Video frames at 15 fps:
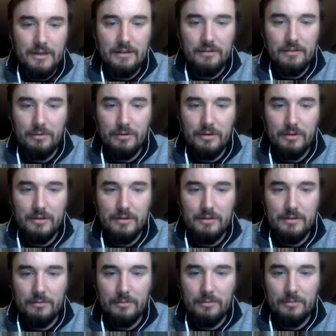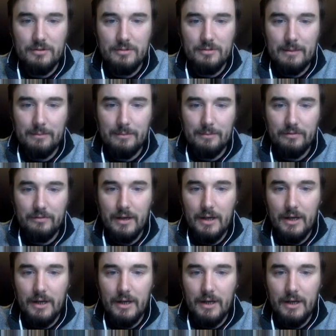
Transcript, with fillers: has pretty good distribution maps.